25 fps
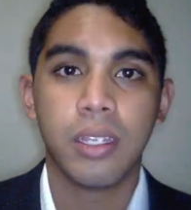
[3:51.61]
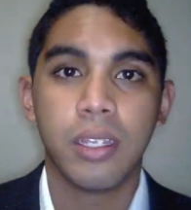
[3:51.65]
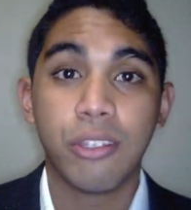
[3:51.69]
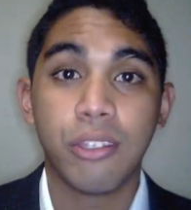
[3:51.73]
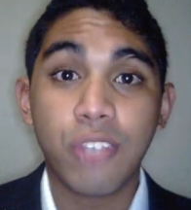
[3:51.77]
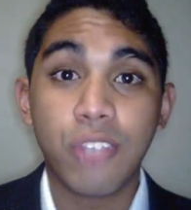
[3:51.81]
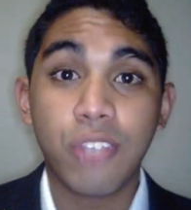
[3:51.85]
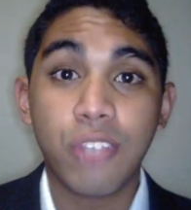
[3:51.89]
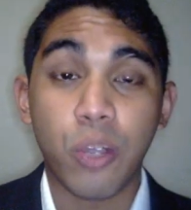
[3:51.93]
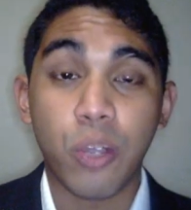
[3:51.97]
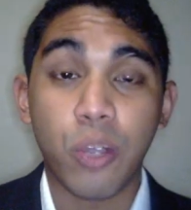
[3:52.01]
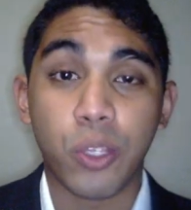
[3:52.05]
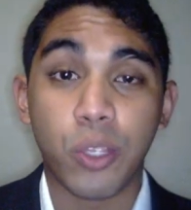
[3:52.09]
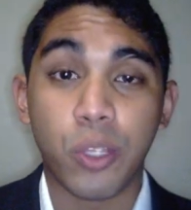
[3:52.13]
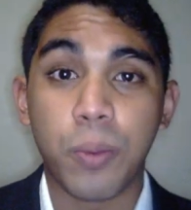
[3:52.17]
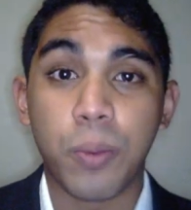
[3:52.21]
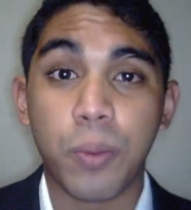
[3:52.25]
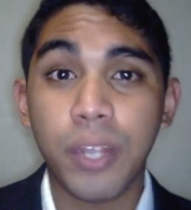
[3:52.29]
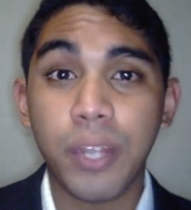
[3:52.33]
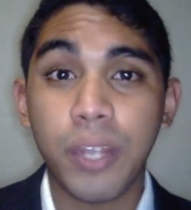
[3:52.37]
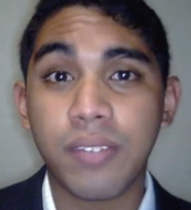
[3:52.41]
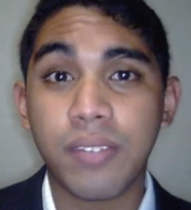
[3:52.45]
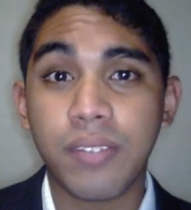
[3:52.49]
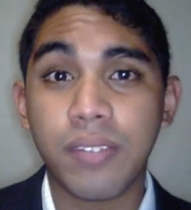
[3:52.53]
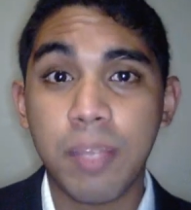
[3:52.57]
So, to
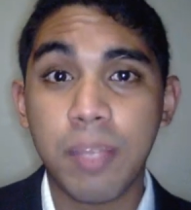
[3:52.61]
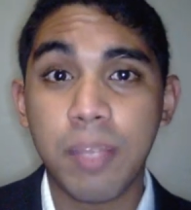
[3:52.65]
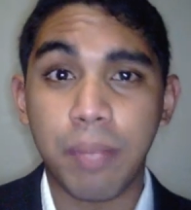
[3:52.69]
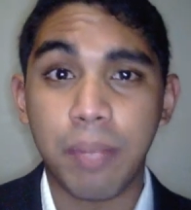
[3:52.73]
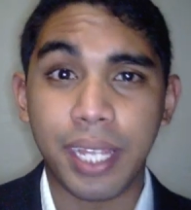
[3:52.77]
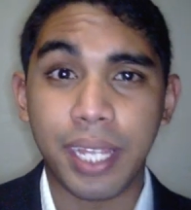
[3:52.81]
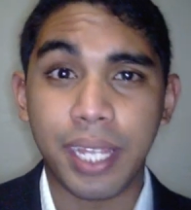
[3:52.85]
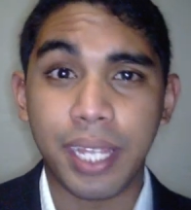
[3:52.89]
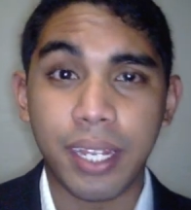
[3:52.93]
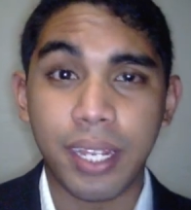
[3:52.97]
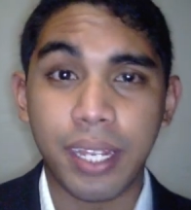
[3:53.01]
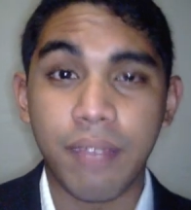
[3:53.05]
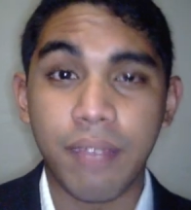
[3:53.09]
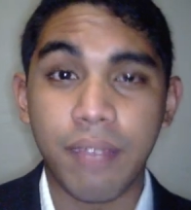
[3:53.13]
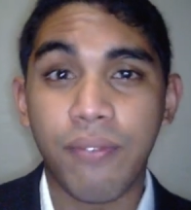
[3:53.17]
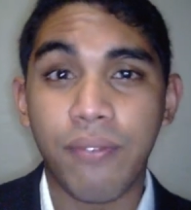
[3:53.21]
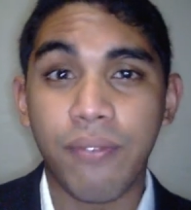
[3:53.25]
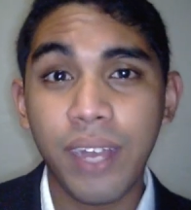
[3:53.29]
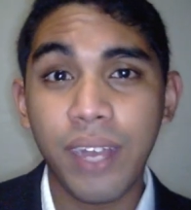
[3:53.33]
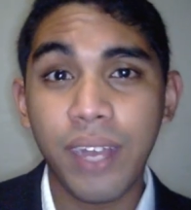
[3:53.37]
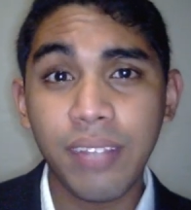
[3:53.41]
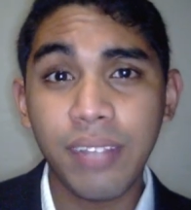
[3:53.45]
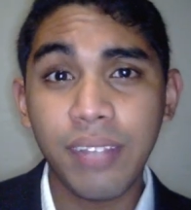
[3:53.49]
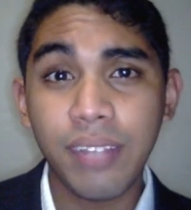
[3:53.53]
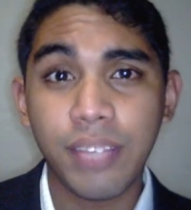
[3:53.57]
put it simply, the
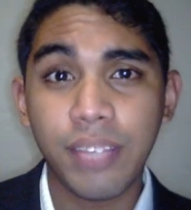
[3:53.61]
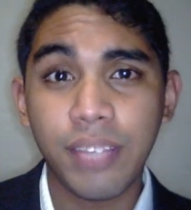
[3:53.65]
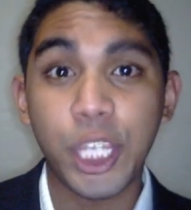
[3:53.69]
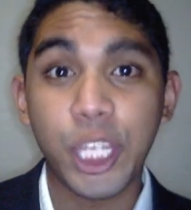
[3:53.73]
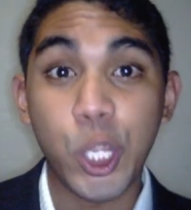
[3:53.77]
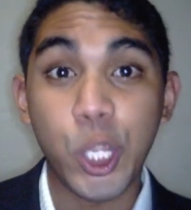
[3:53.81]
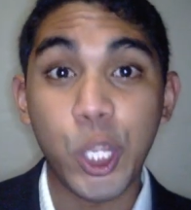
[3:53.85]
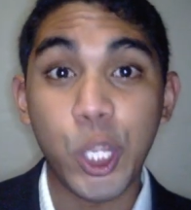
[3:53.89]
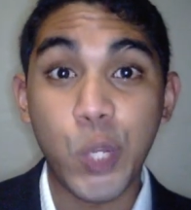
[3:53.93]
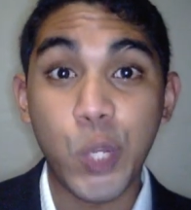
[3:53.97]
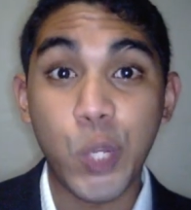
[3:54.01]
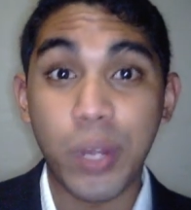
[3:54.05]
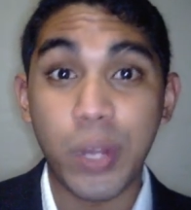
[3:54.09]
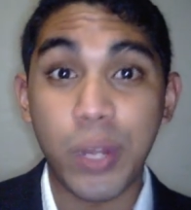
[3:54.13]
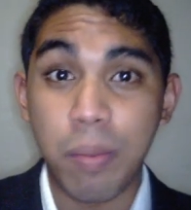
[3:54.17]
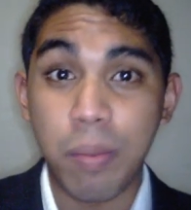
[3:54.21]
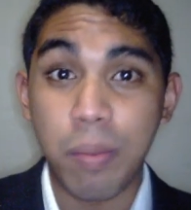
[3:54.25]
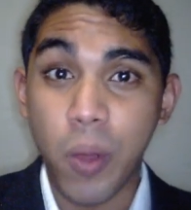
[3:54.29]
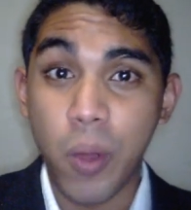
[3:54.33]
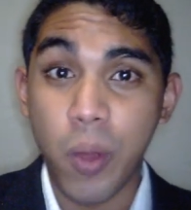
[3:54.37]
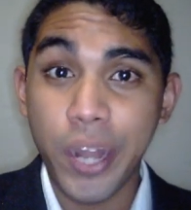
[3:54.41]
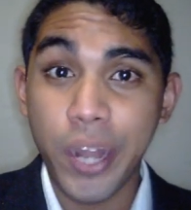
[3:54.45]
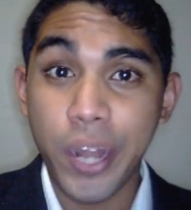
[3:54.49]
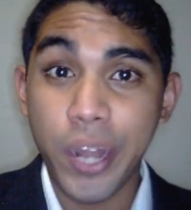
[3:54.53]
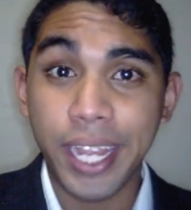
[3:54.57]
first thing you do in the
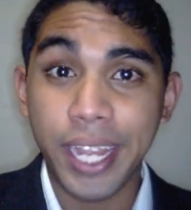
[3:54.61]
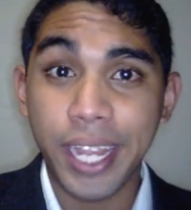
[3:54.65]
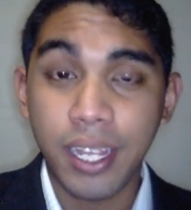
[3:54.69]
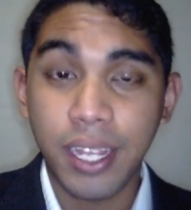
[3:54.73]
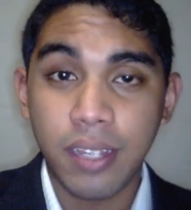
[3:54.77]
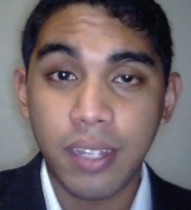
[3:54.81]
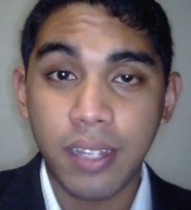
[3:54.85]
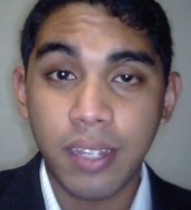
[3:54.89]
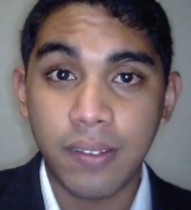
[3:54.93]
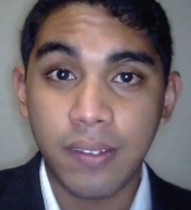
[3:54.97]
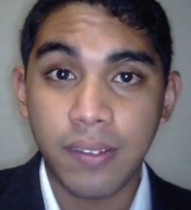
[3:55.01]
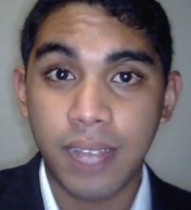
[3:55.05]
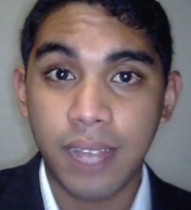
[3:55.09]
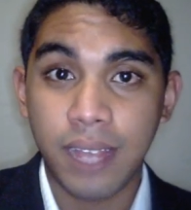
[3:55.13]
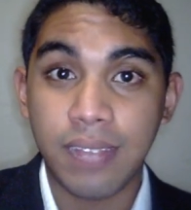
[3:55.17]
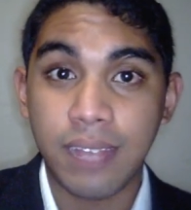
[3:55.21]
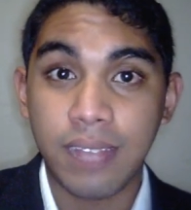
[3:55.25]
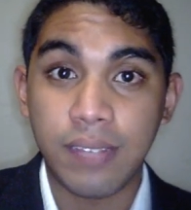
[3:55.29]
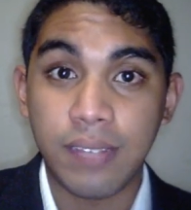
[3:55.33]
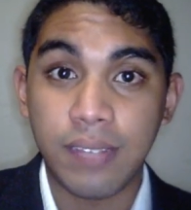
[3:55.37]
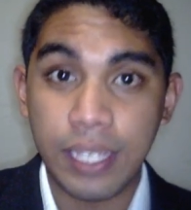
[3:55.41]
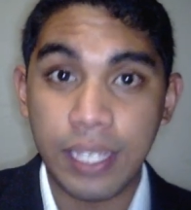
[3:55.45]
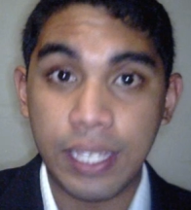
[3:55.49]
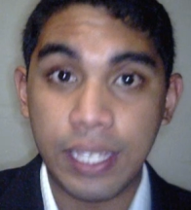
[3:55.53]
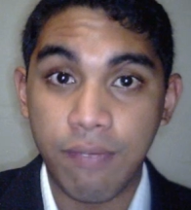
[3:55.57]
morning sets
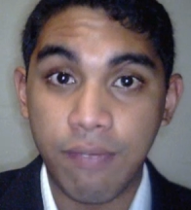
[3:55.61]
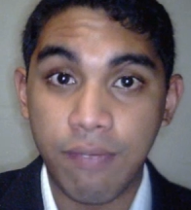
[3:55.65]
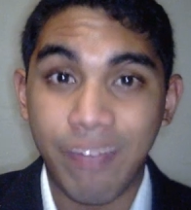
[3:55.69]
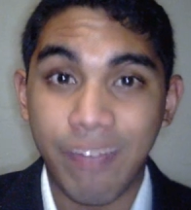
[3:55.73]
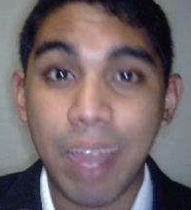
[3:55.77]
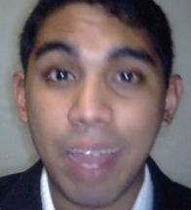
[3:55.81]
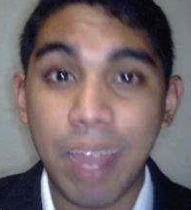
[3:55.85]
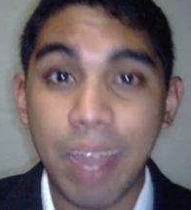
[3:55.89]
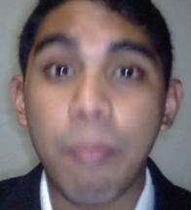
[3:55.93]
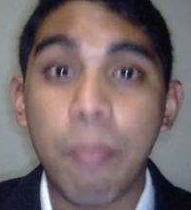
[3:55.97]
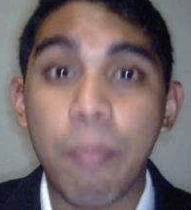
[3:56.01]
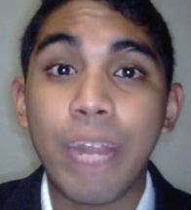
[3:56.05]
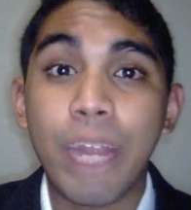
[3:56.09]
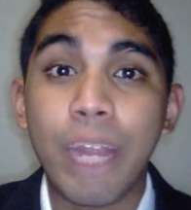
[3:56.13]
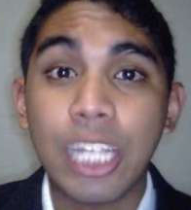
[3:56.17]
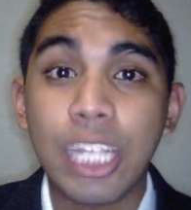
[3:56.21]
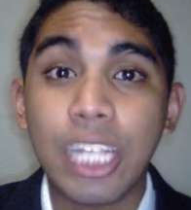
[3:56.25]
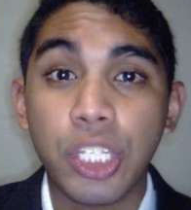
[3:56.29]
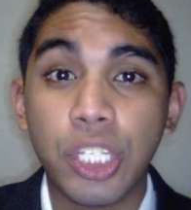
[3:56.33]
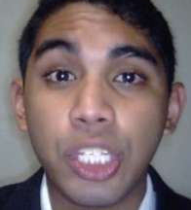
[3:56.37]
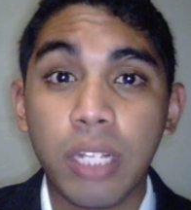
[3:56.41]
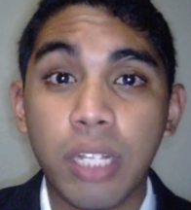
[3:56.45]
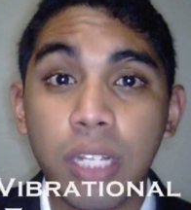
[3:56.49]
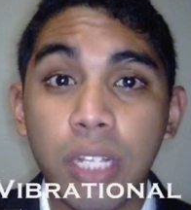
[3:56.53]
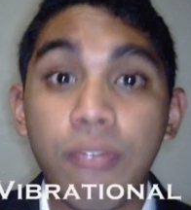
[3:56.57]
the
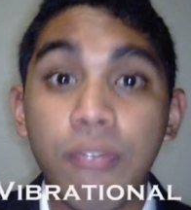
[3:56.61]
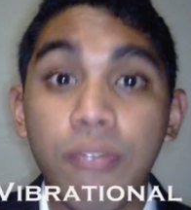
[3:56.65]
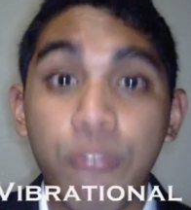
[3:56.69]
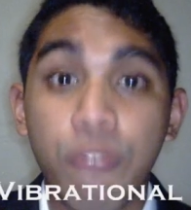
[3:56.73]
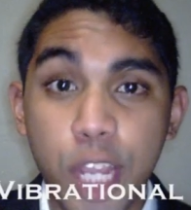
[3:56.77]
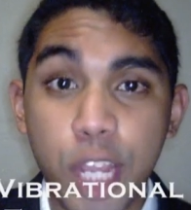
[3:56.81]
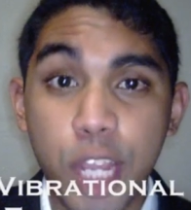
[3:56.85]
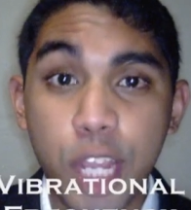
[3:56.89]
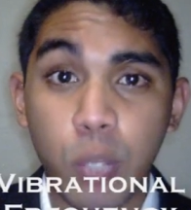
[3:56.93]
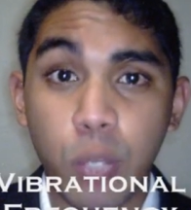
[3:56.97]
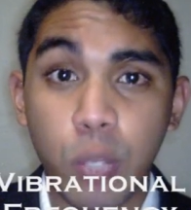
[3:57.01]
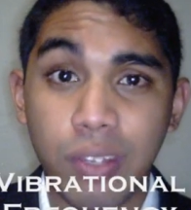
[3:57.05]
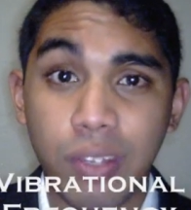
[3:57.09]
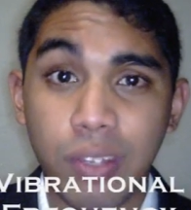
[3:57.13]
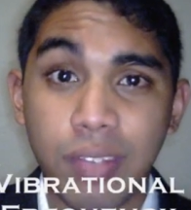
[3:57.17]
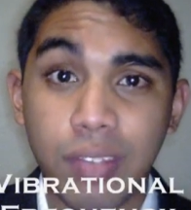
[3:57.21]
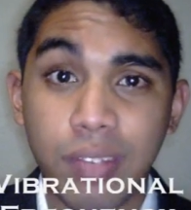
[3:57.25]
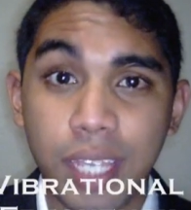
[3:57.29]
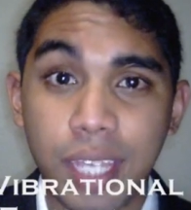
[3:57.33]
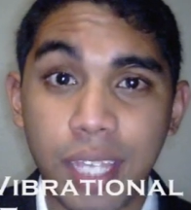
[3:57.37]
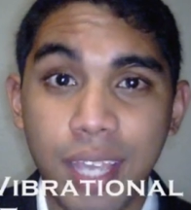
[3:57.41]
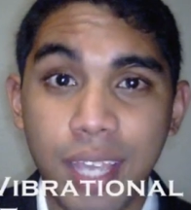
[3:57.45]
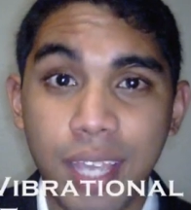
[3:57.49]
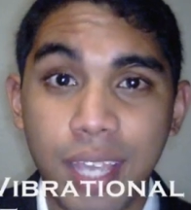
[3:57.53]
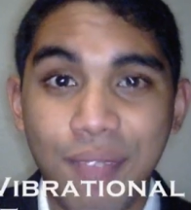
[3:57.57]
vibrational
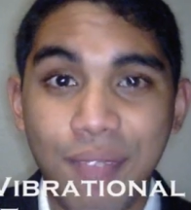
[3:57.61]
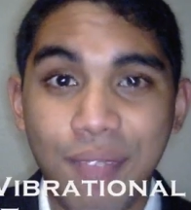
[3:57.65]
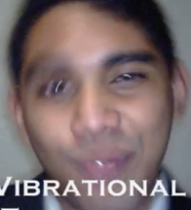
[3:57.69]
frequency